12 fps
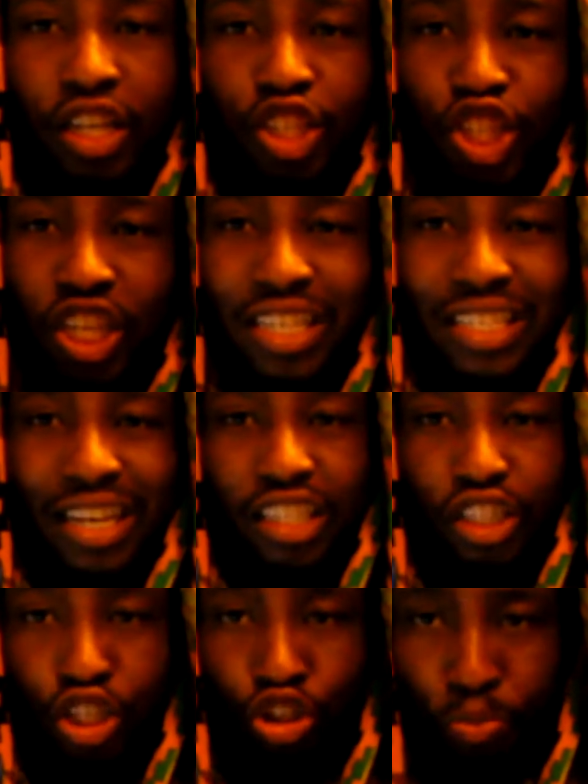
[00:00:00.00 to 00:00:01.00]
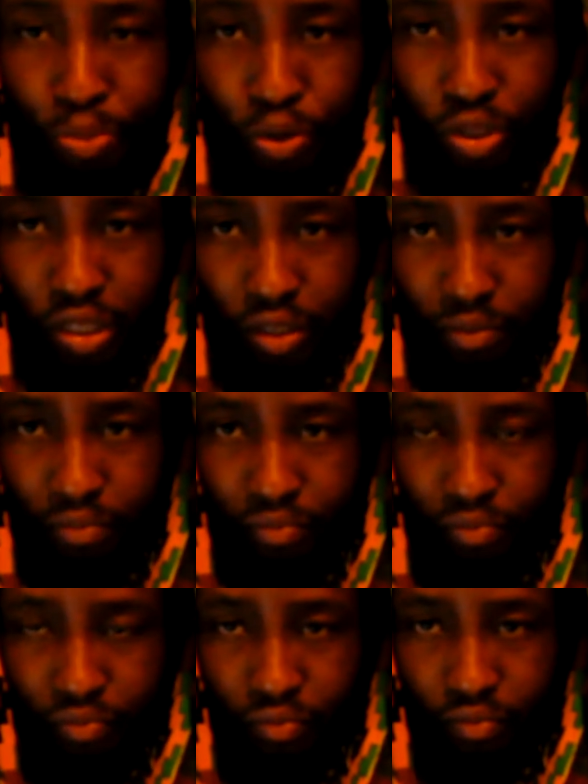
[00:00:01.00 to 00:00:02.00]
genes are distributed,
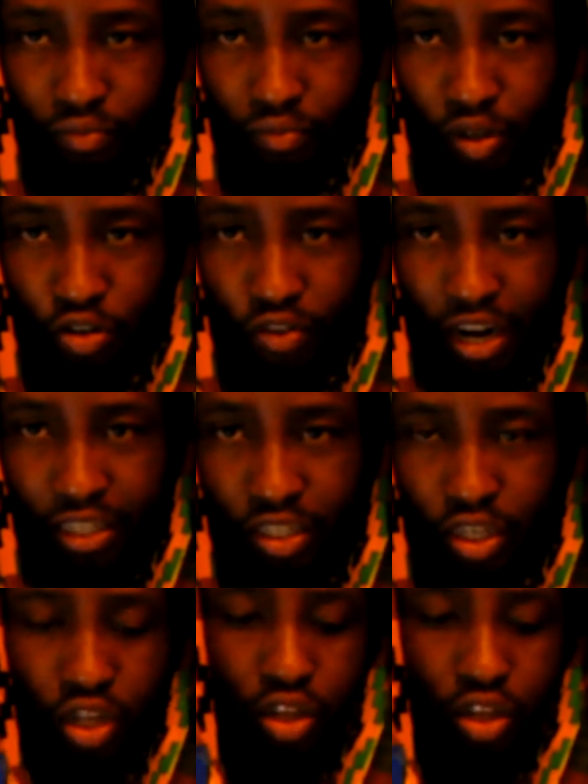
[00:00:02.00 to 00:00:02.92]
right?